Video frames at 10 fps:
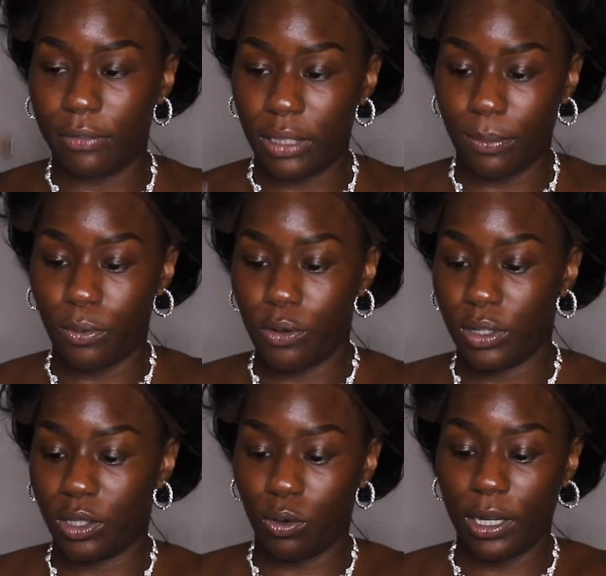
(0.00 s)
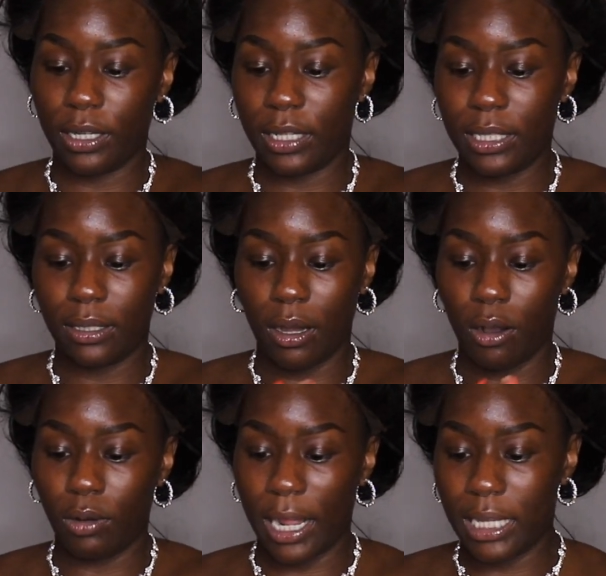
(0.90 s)
of some sort. This is an
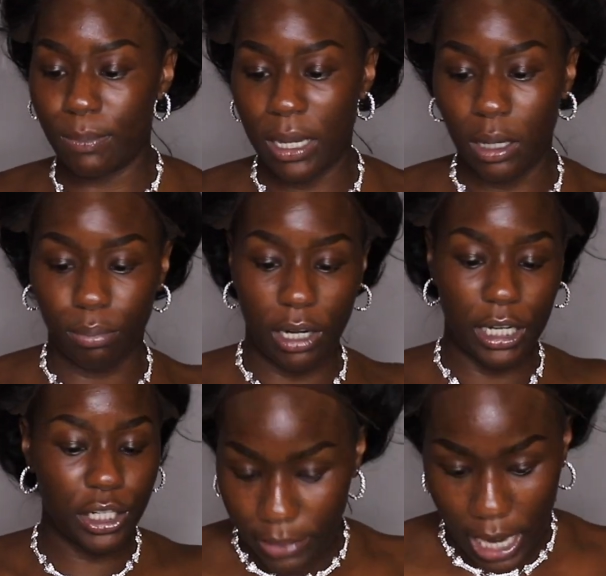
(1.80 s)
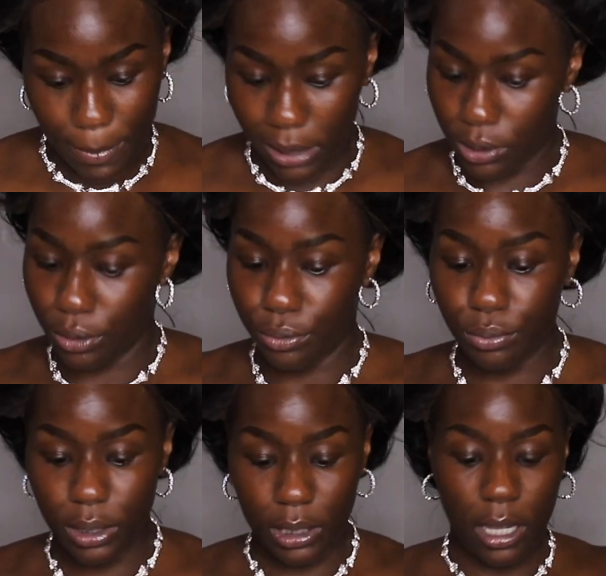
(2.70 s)
old ass makeup brush that I'm about to
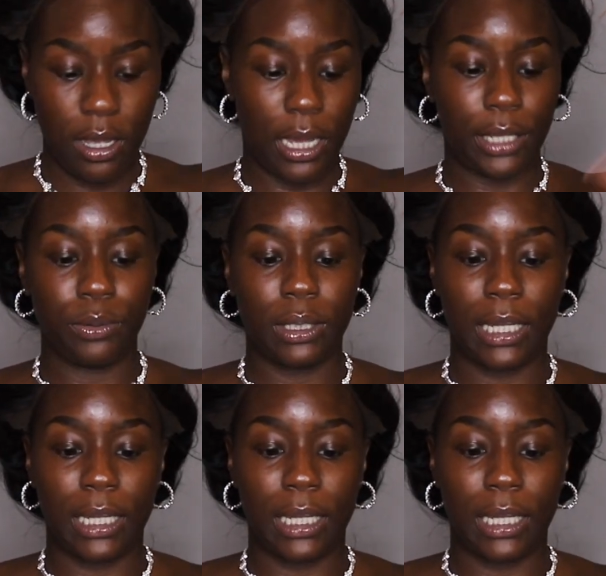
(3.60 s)
use. I use the